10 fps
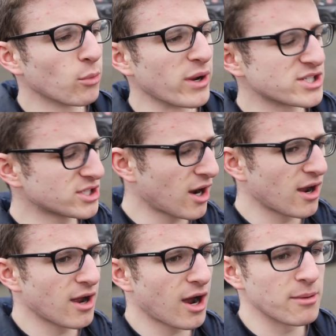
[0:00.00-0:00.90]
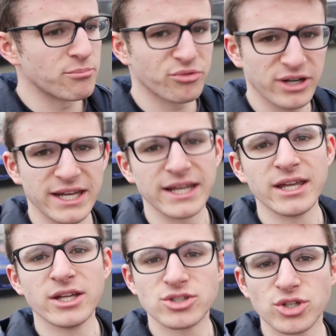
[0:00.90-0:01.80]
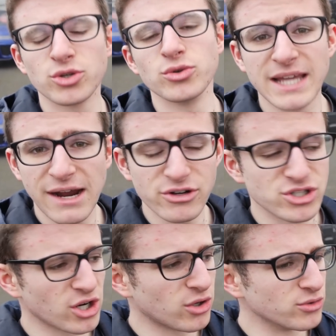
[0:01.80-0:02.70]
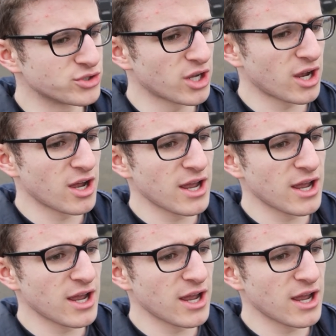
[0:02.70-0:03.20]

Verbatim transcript: which I'm bringing to Garage Goals.